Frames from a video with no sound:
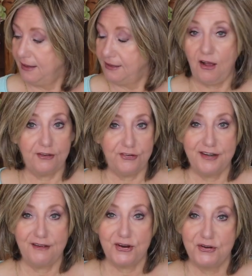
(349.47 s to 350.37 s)
Gosh, I've
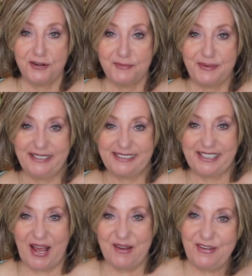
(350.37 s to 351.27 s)
never heard of the pink
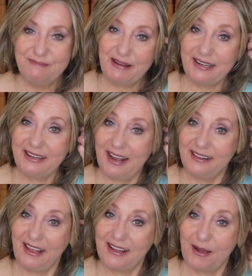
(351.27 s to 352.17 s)
stuff. But
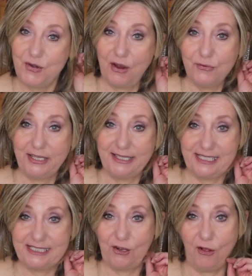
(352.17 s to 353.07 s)
again, like I'm not really
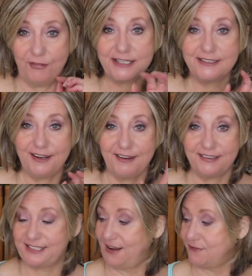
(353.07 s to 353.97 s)
into all the
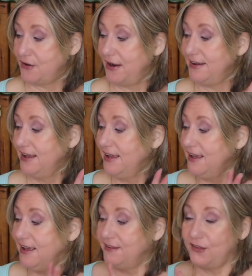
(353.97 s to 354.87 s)
cleaning stuff, right?
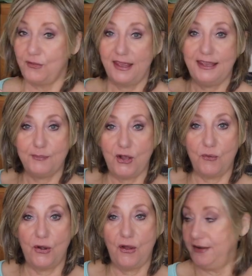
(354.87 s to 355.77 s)
So they kept
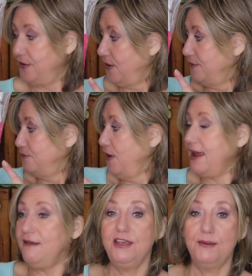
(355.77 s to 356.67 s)
going on and on
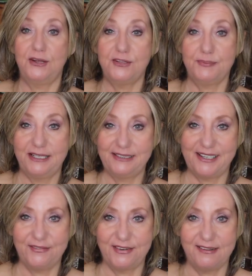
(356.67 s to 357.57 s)
raving about the pink
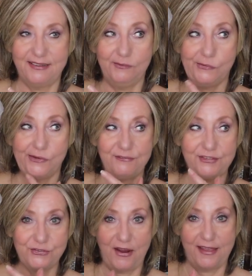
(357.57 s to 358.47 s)
stuff. And I said, I'm going to have
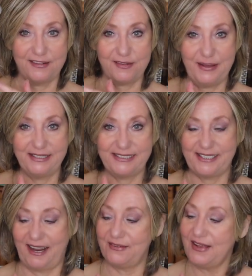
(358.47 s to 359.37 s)
to try this pink
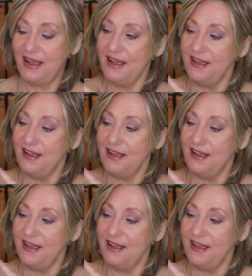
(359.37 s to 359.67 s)
stuff.